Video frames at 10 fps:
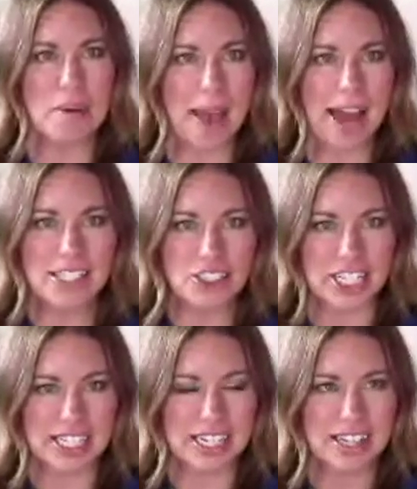
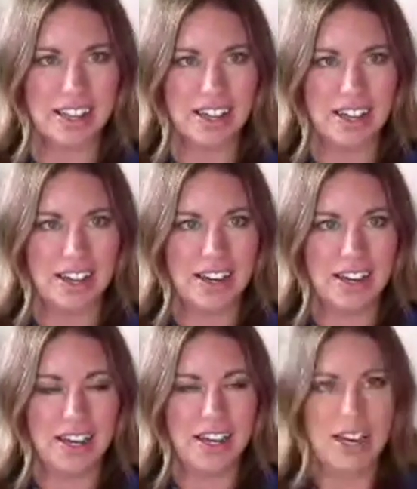imagine,
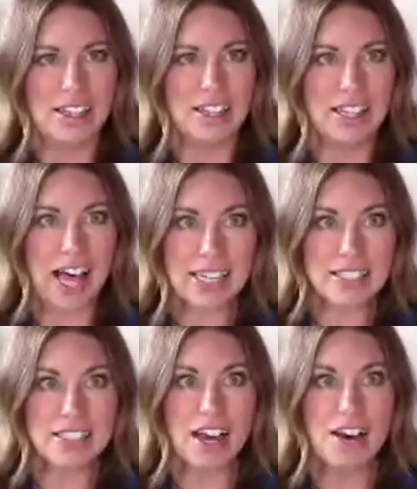
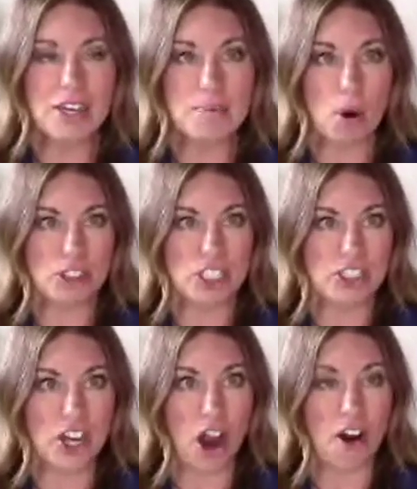lots of
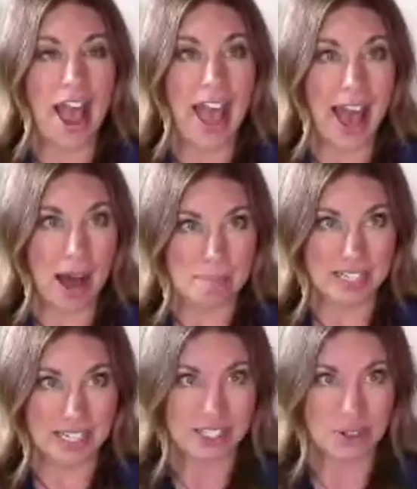emotions are
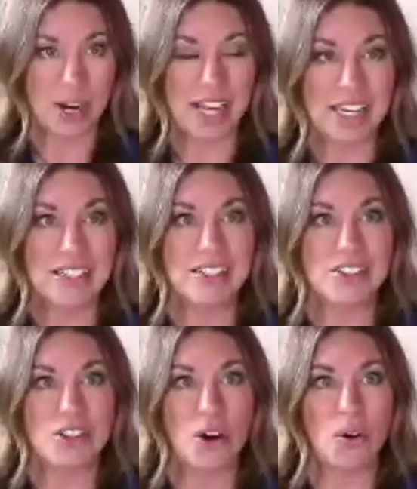happening, right?
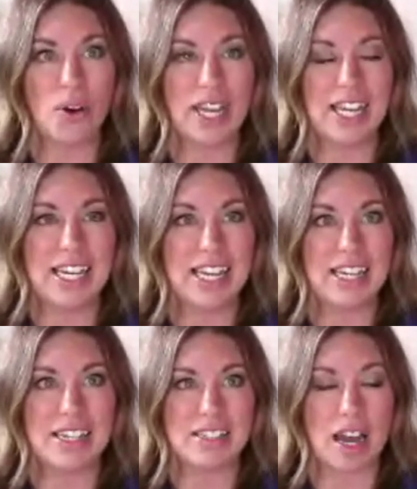So it
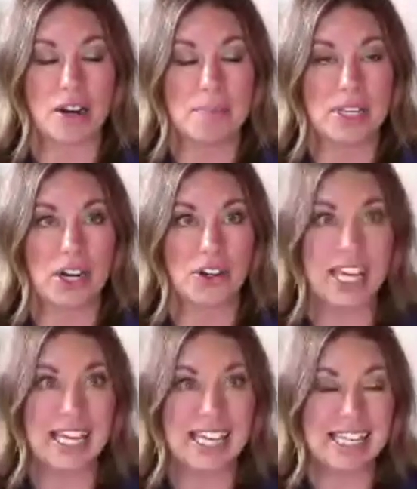is, our
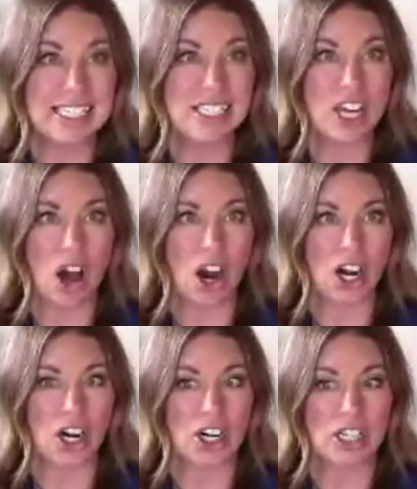kids
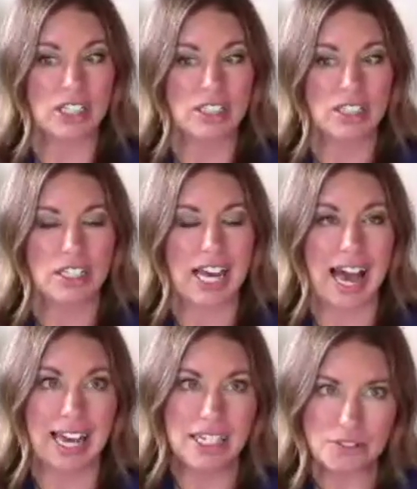are
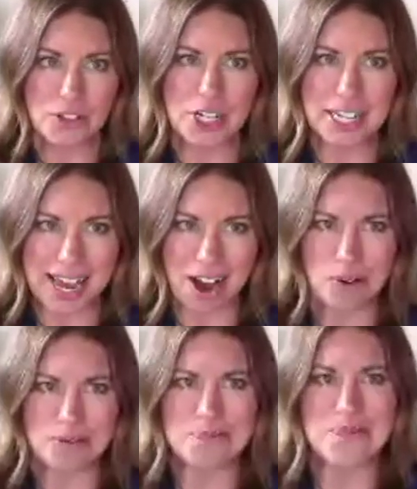kind of freaking out.